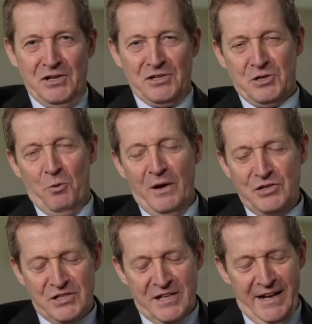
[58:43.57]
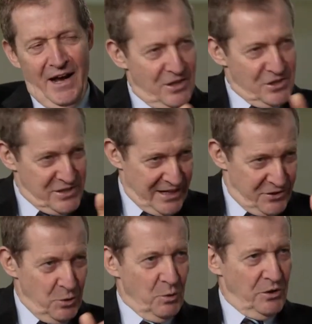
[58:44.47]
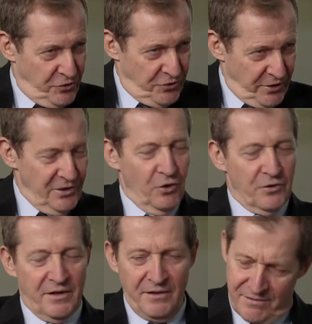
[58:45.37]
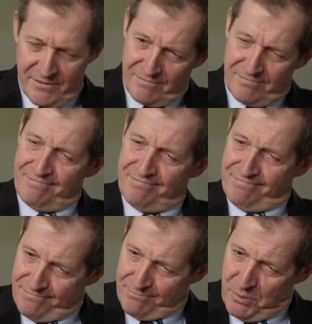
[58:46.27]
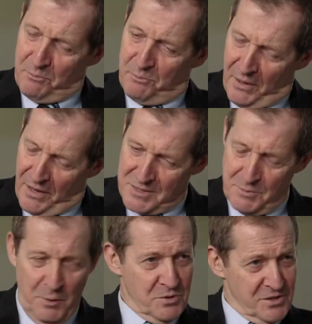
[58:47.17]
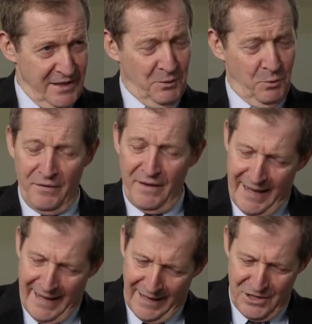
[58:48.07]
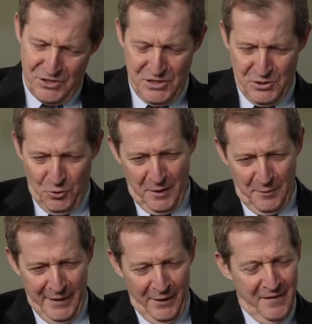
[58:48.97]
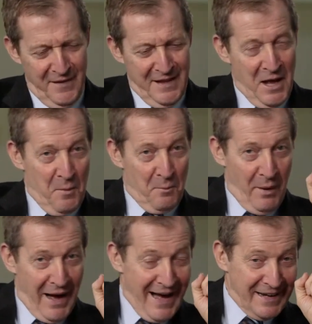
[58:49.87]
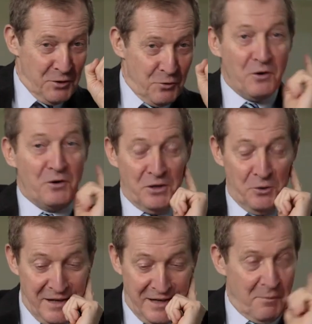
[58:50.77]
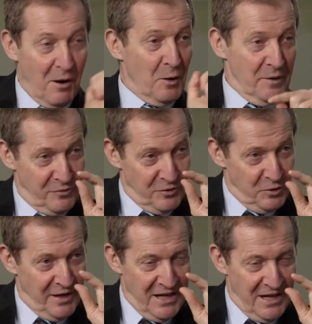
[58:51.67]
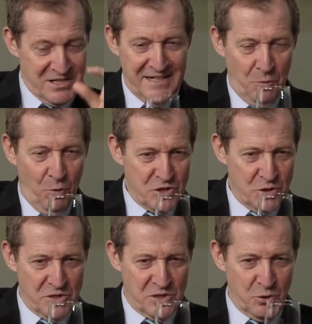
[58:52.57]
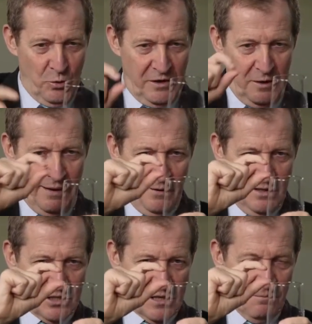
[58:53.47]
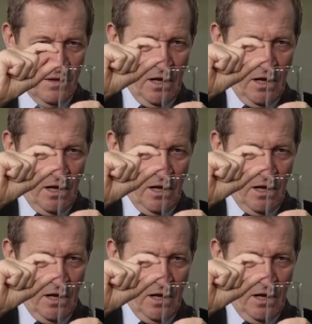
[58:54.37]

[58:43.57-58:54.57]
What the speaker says: So when she said it, I sat doing what you were doing and nodded, but part of me was thinking, what the hell is she talking about? But I had a eureka moment a few days later. What she was talking about is